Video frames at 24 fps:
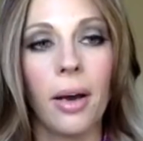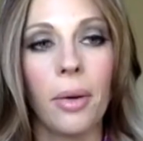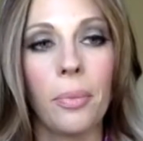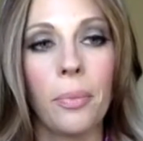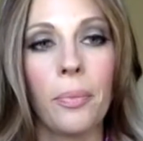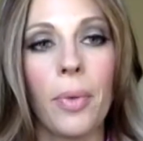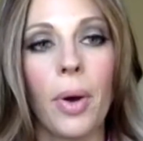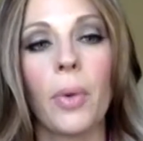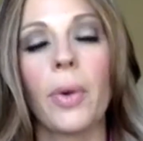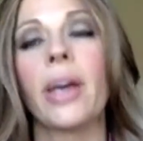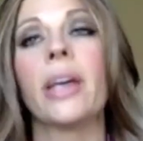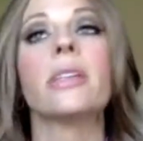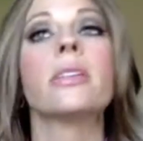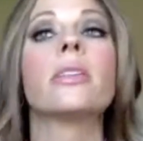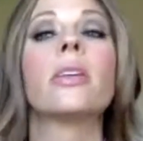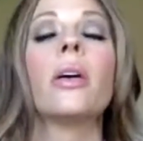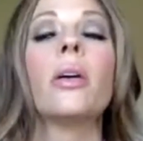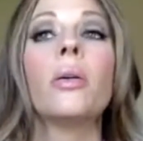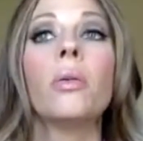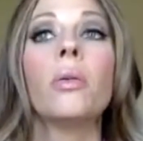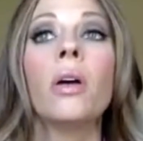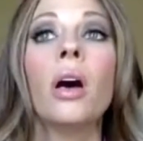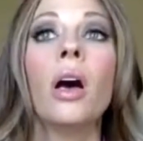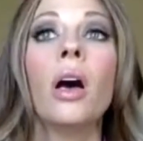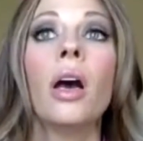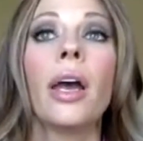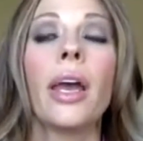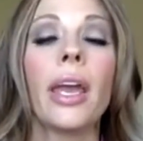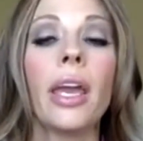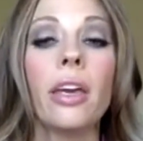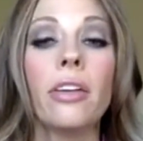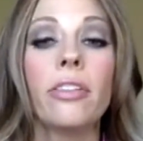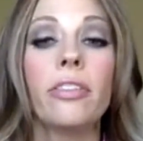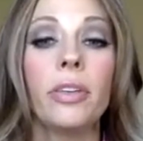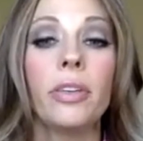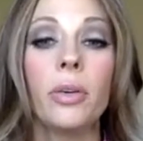Um, okay. So
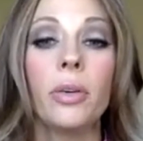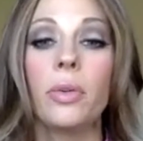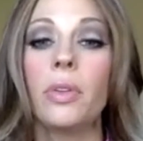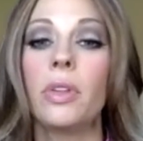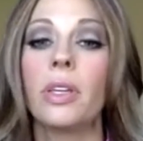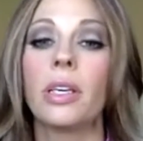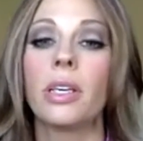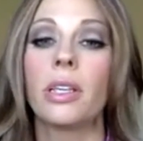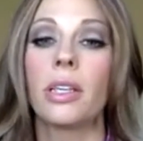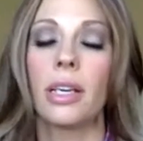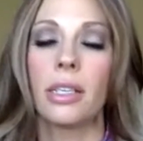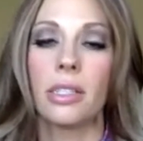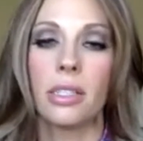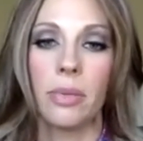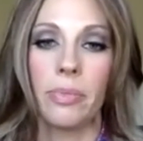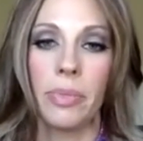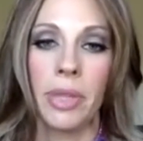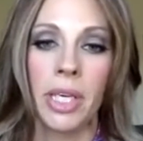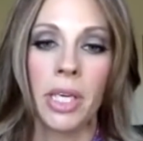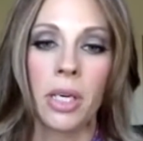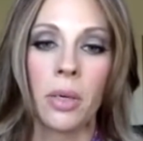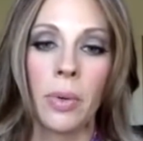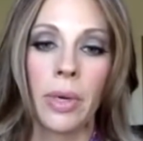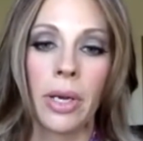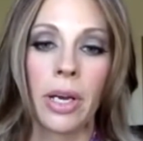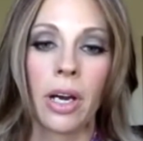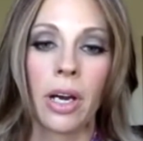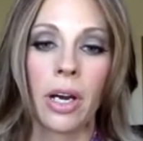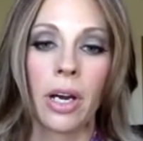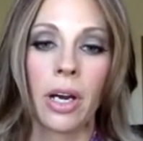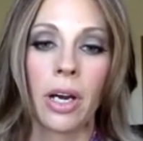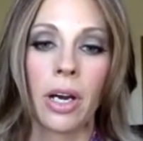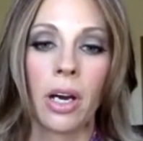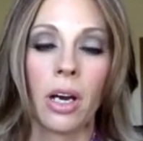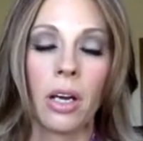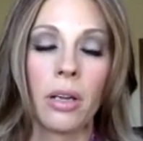if you think that's something going
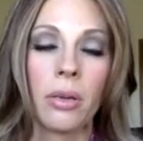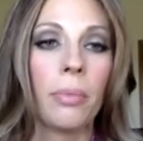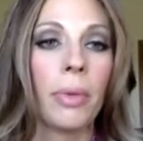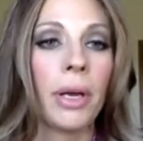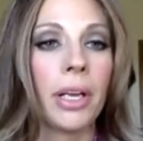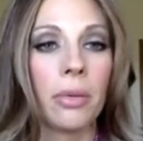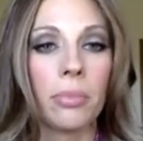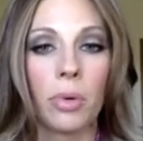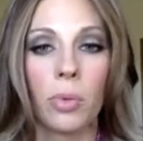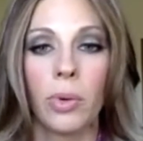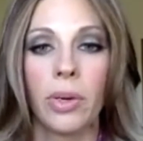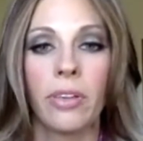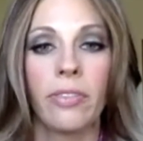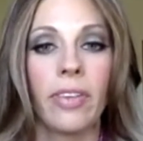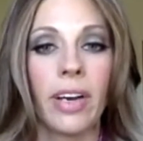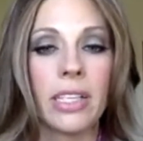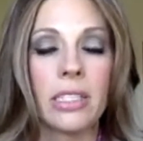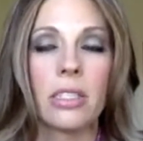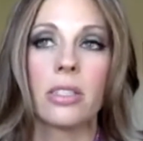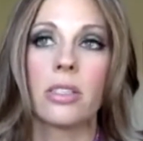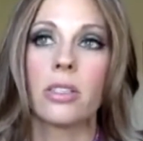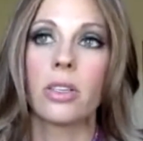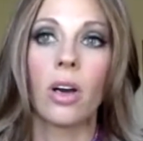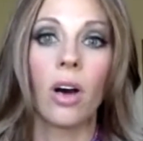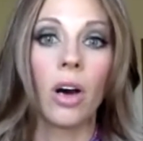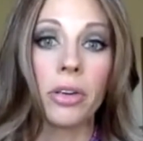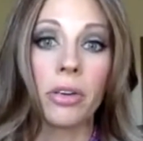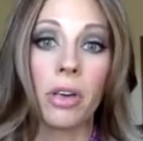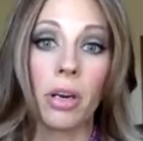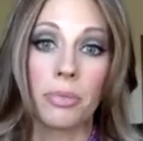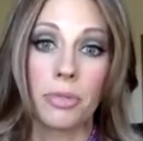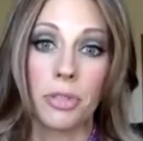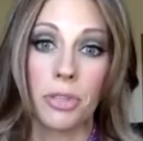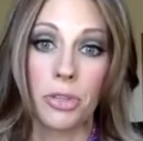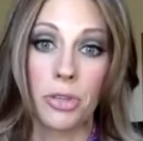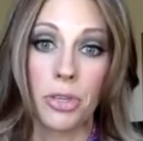on, my number one advice is to
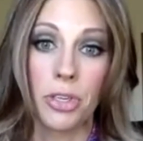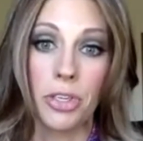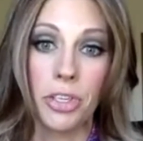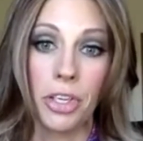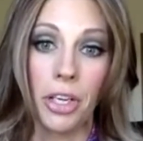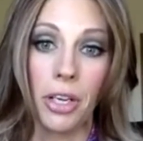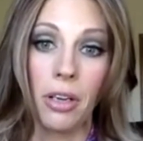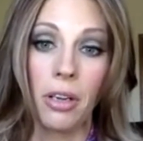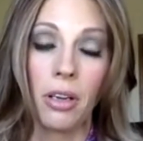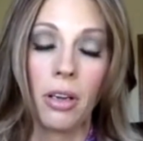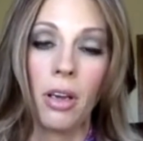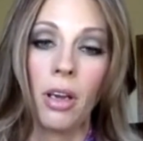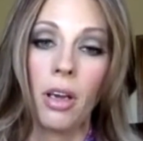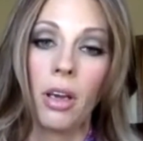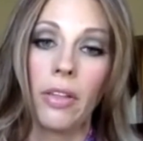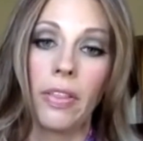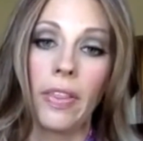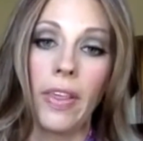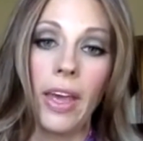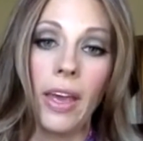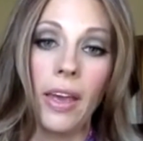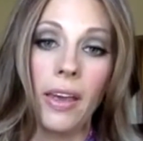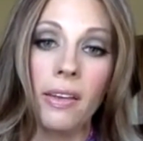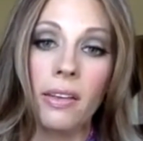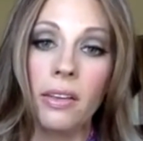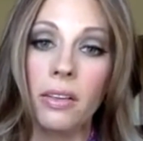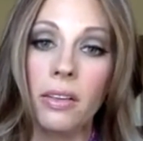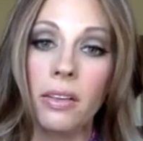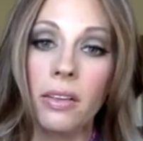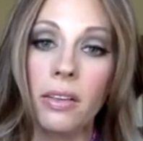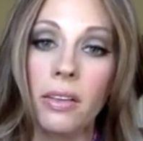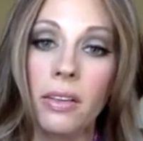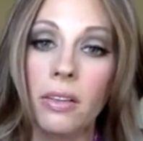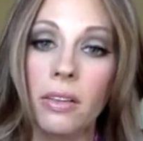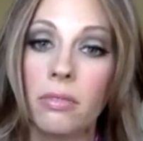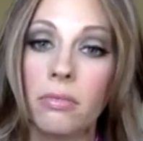call your obstetrician.
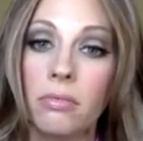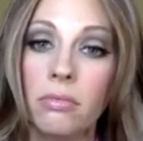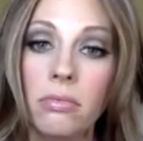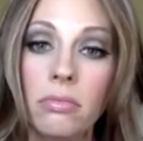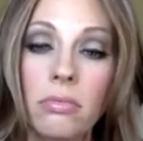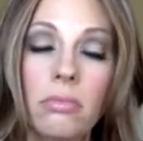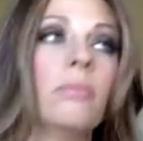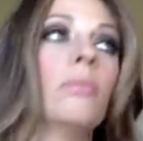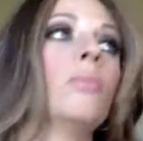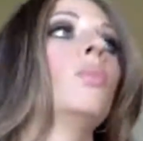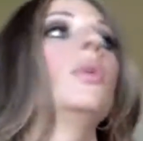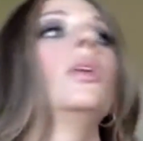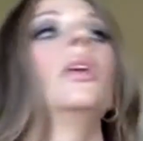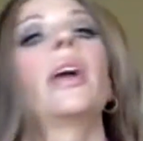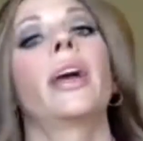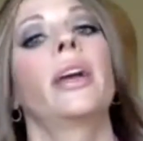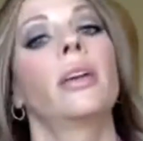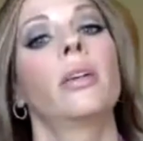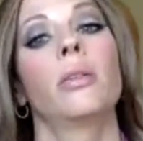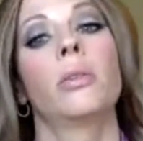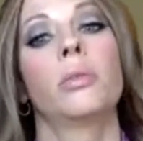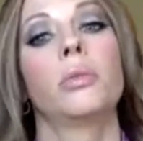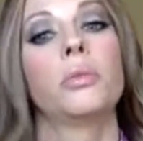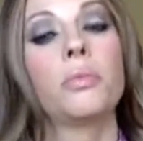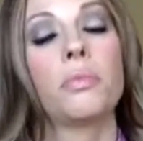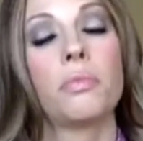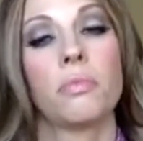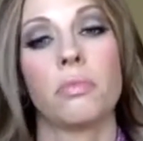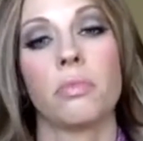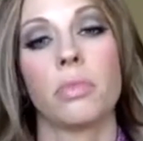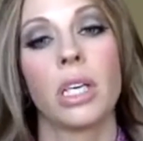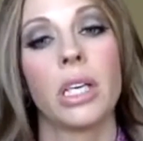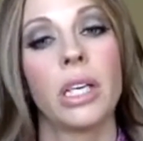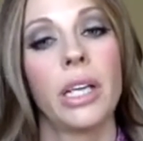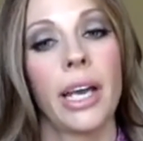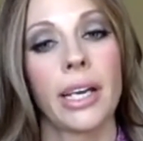They will get you
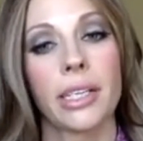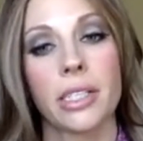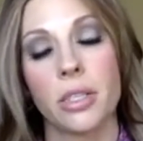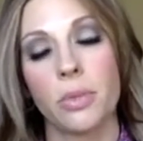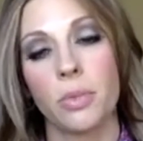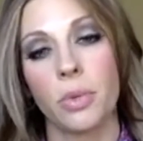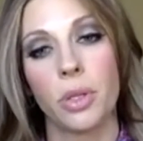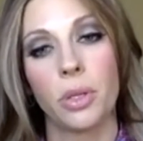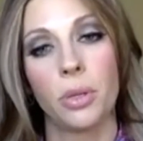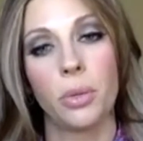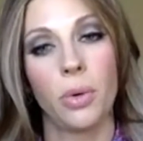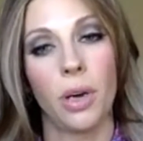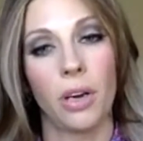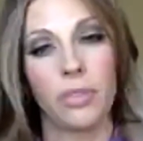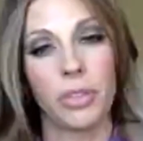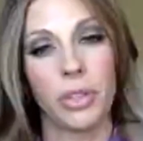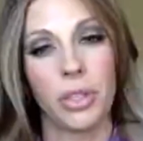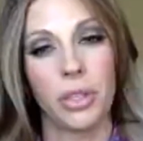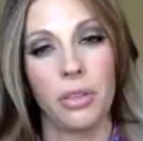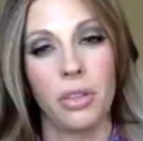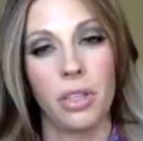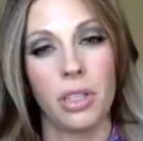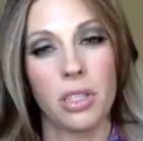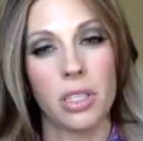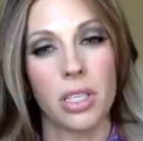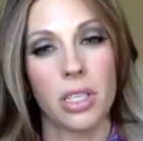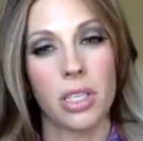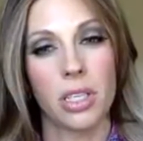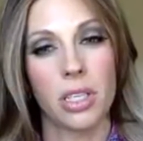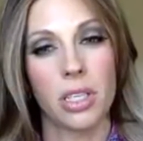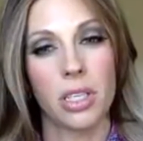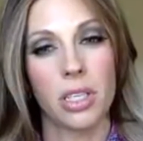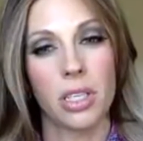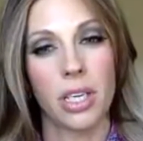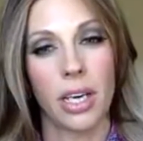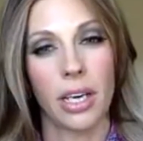connected with whoever you need to
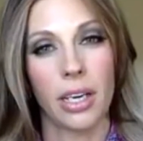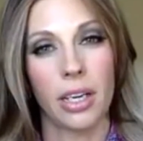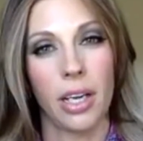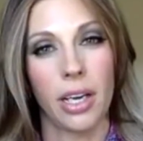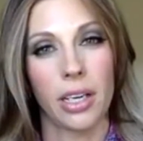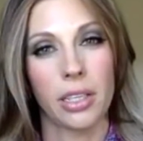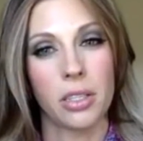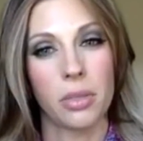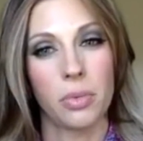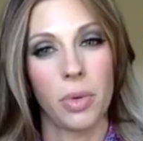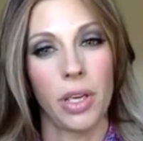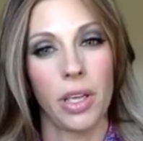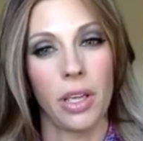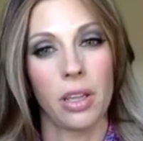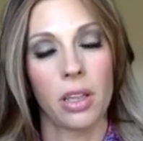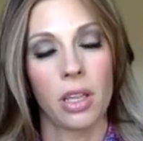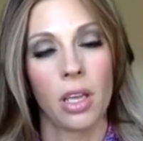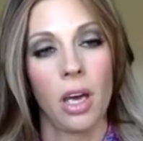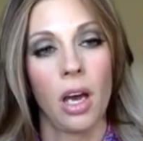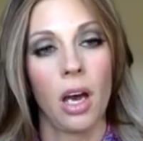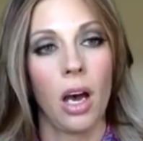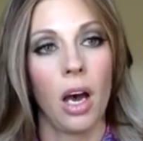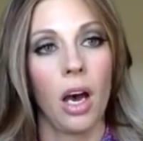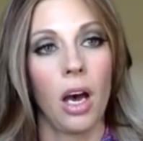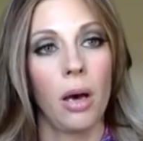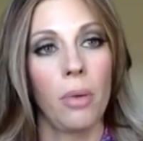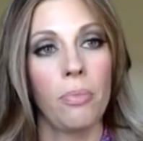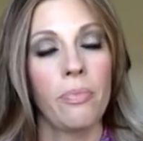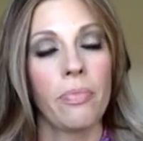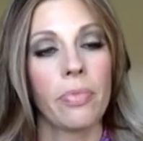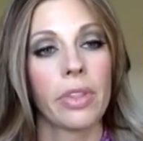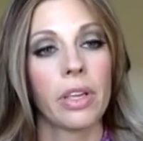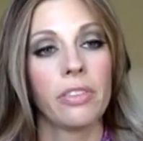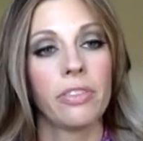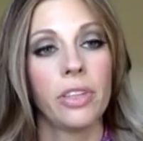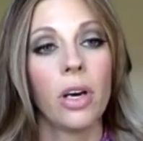get connected with
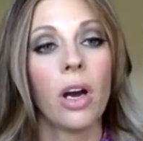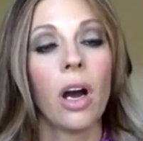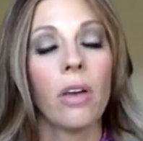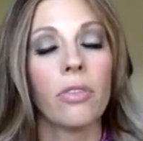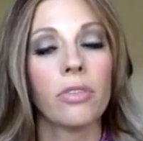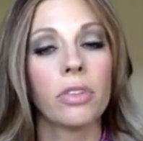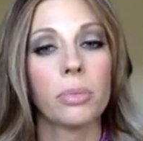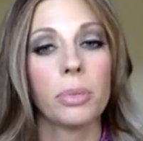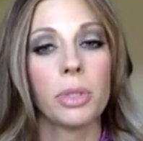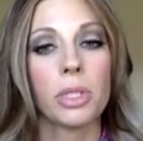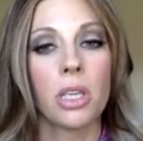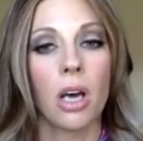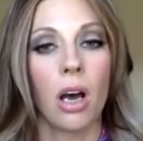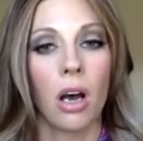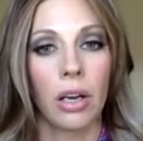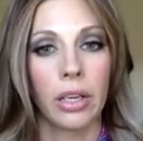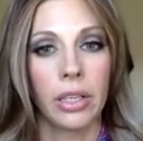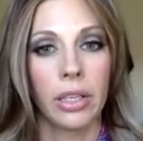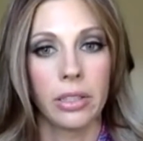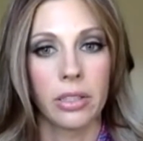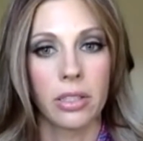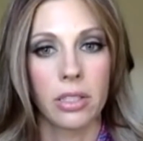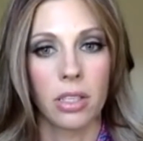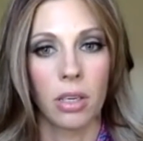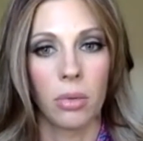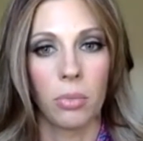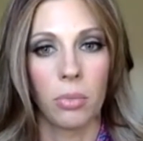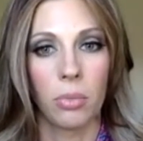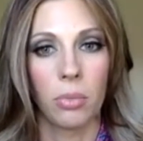um, feel comfortable talking to